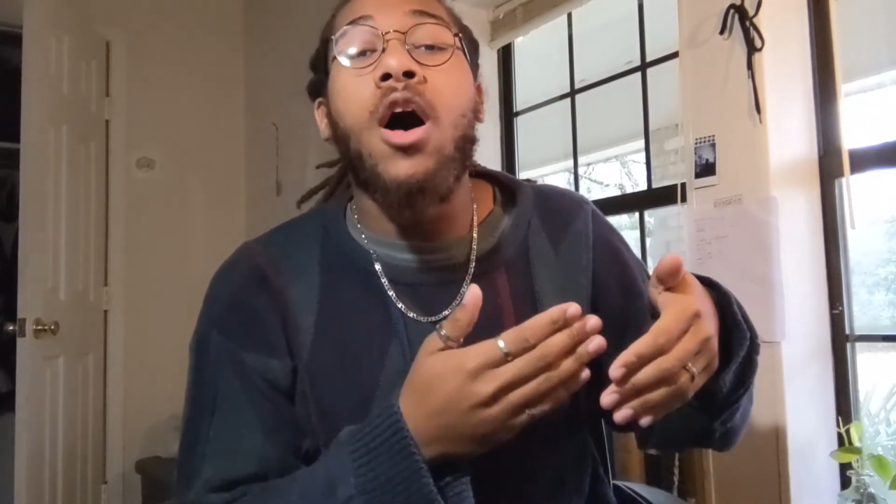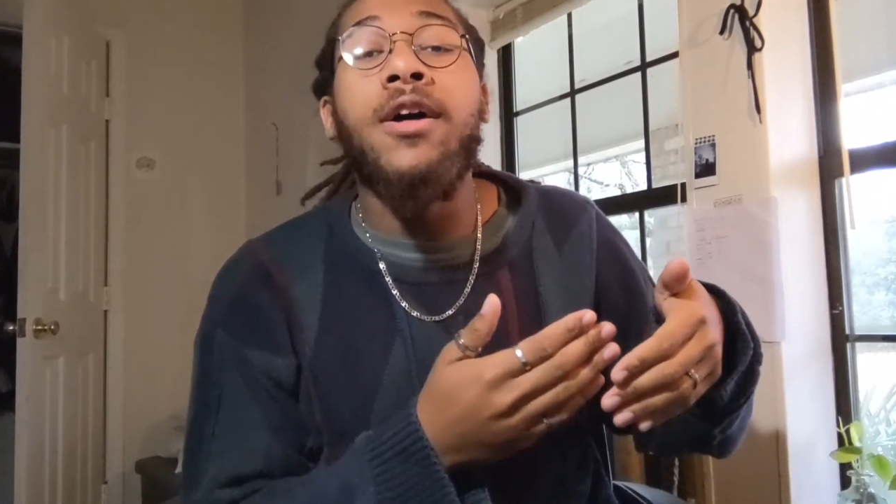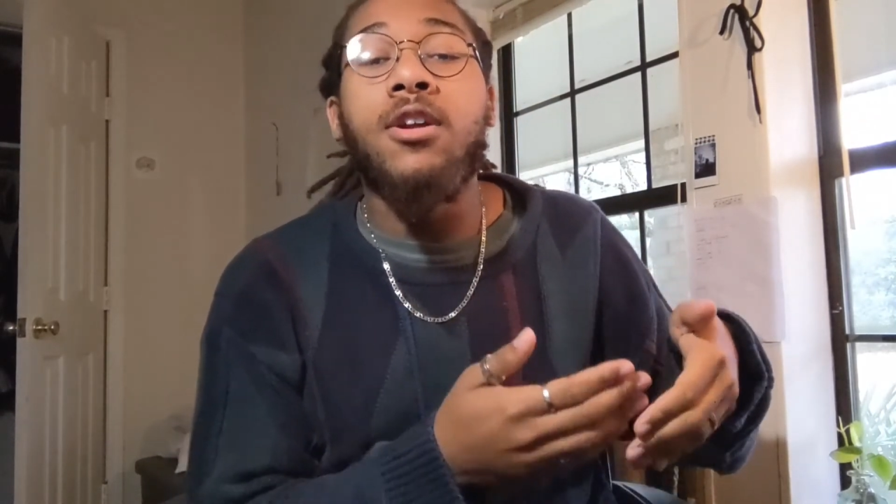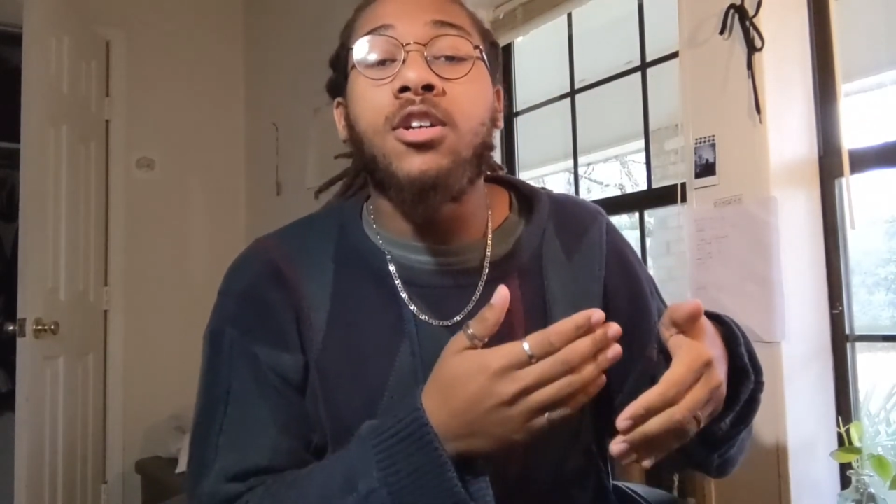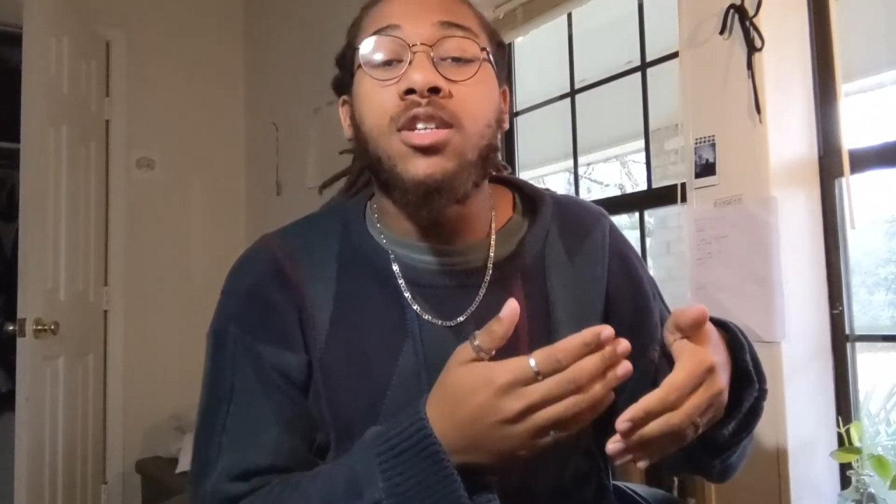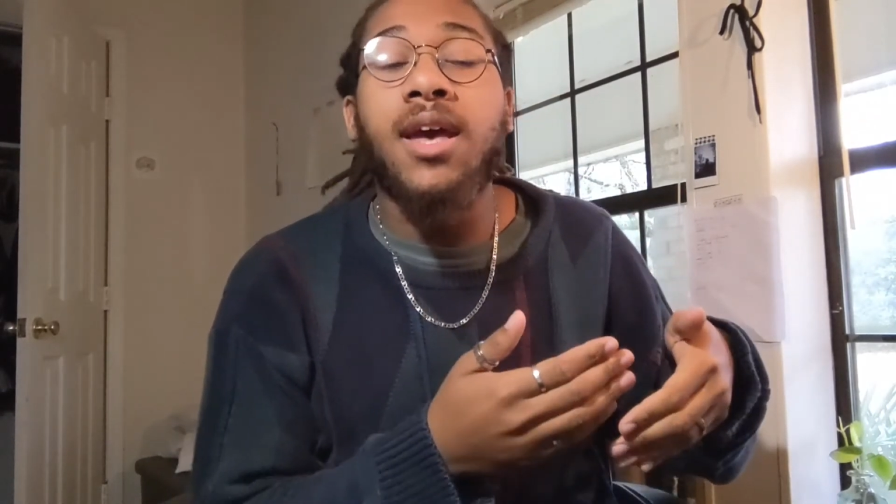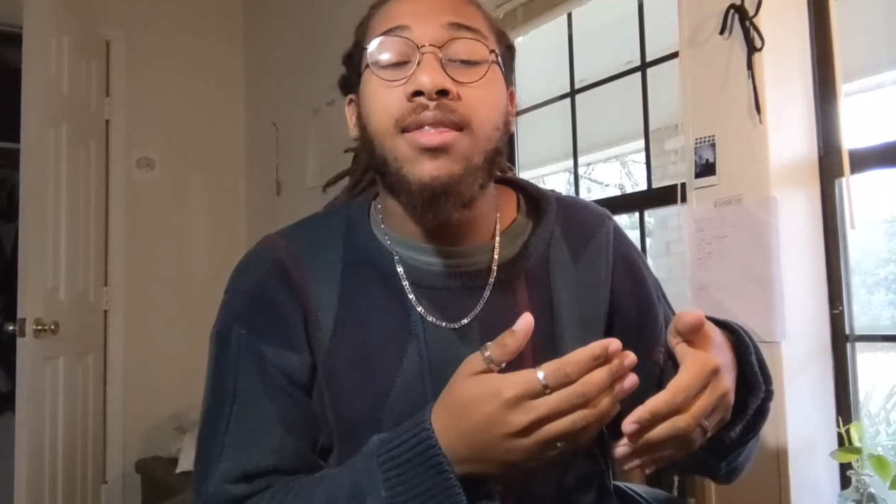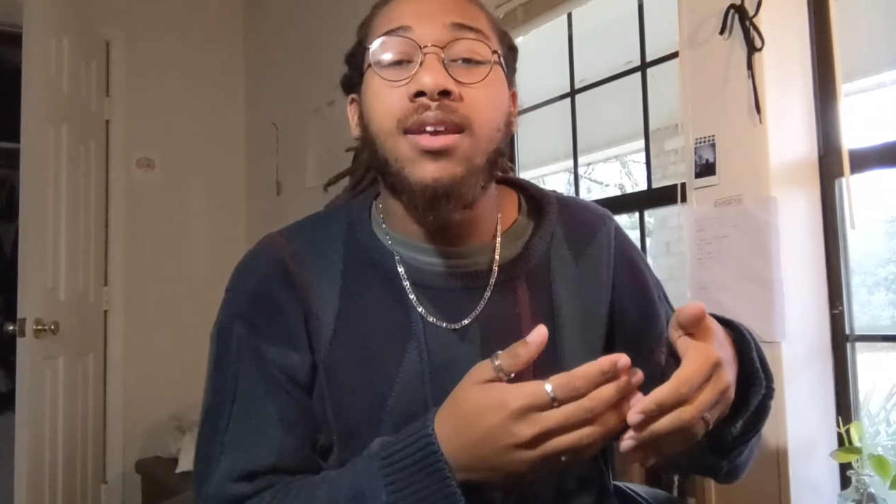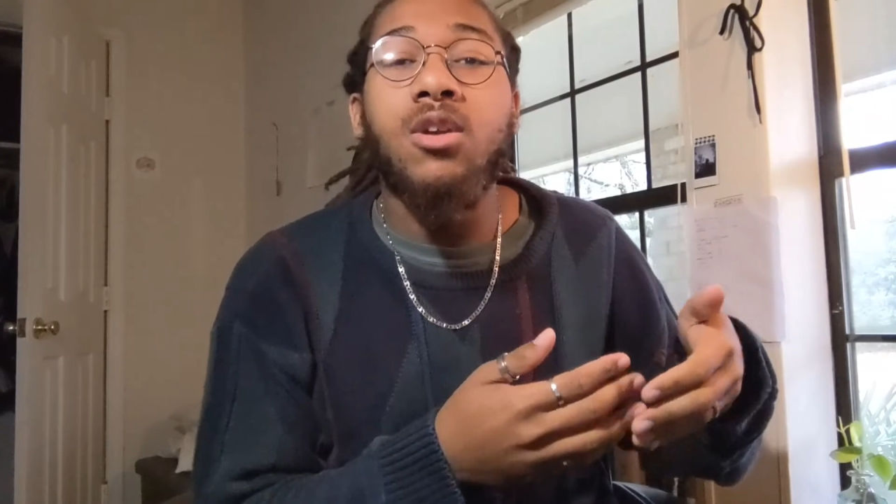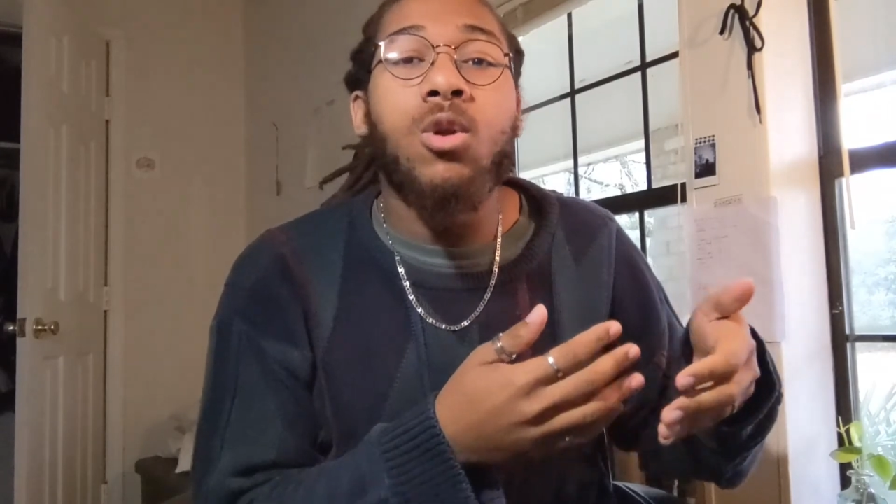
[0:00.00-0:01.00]

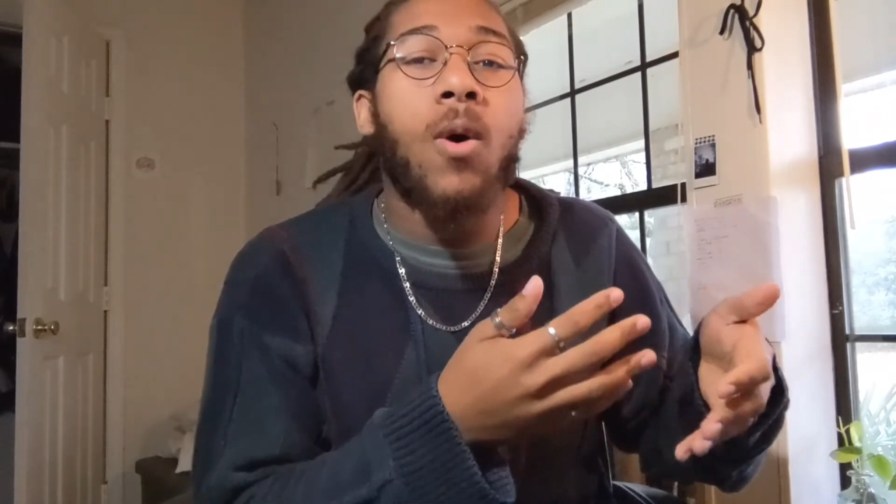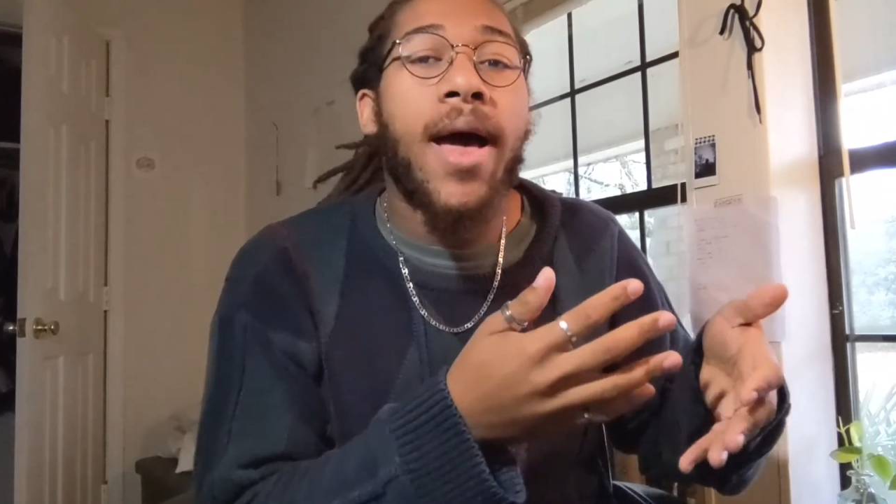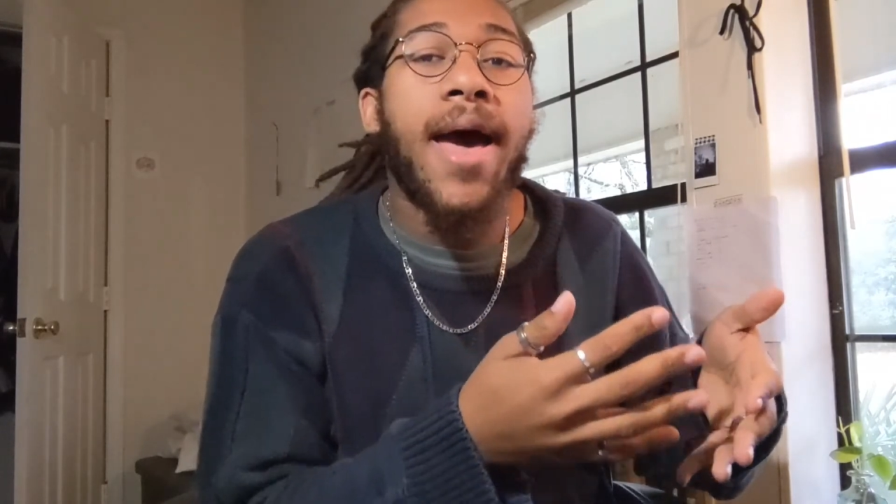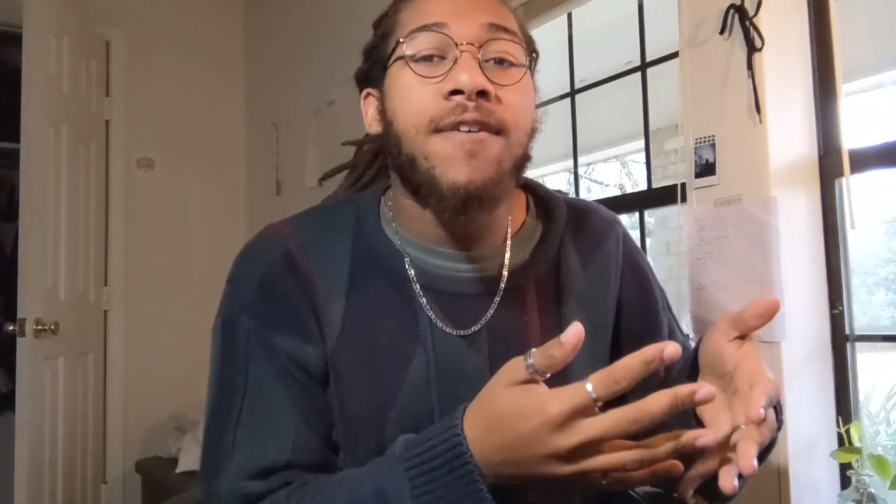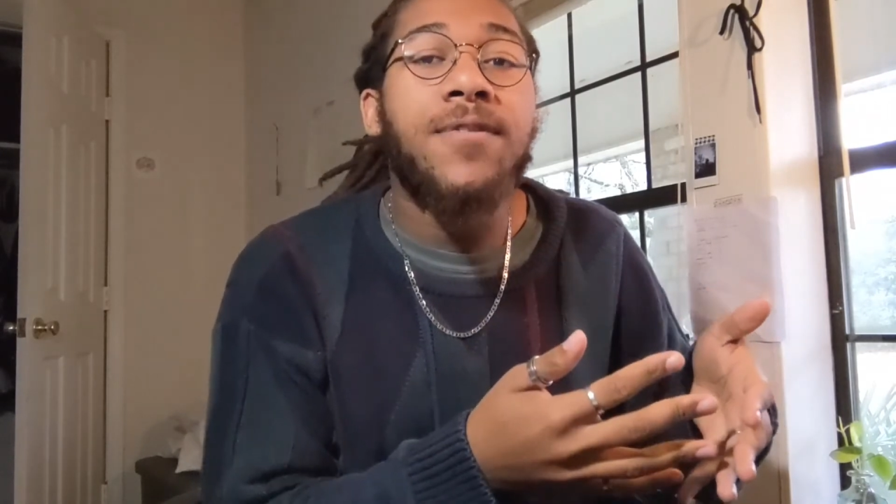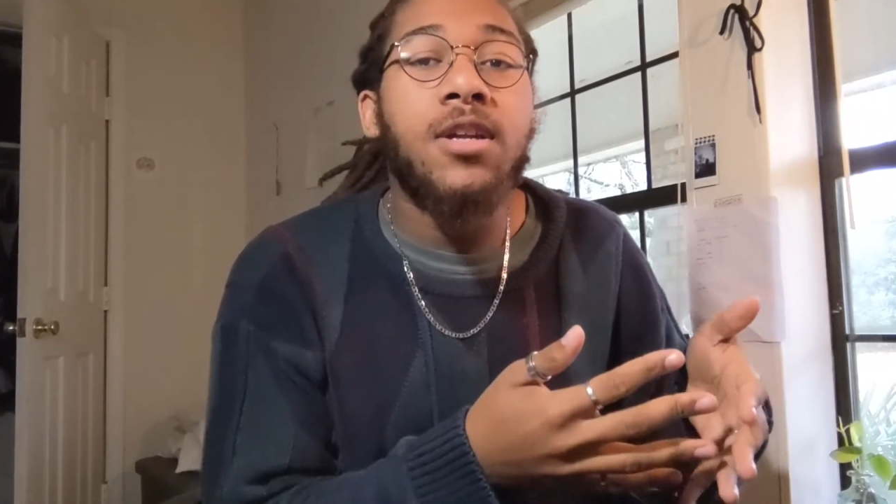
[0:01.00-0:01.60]
understand that you don't have